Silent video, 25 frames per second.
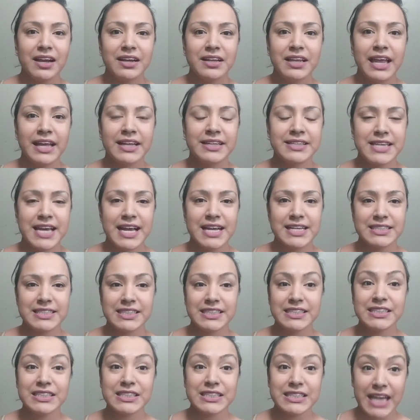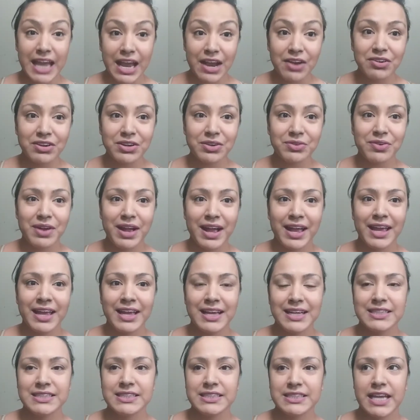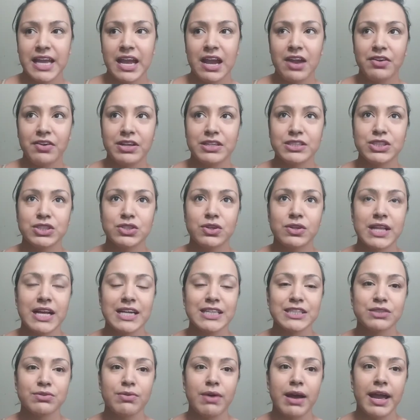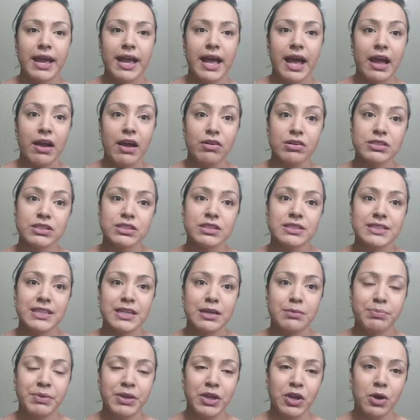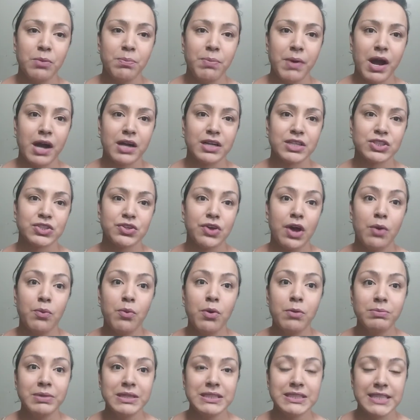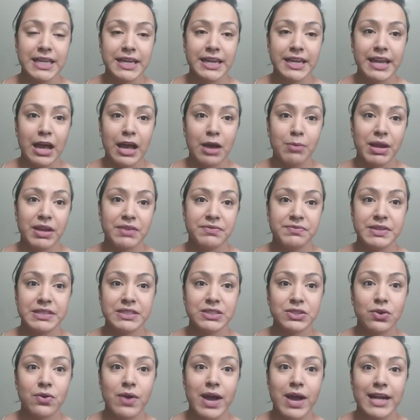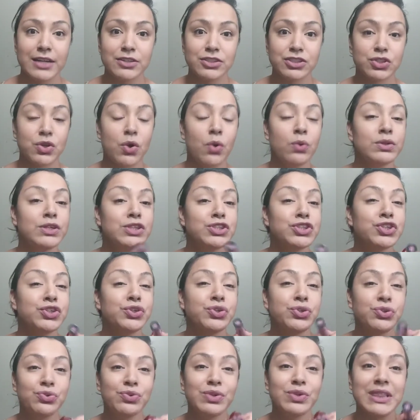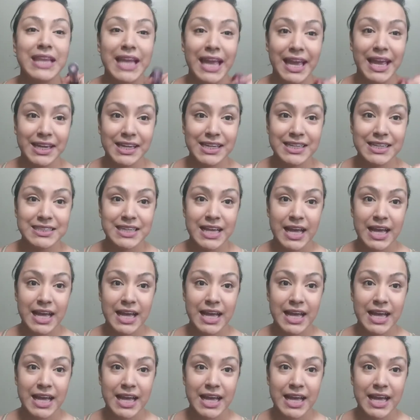like this, it's scary, right? It's scary. So that's why I also did a PO box. So I won't be sending out my physical address only to you ladies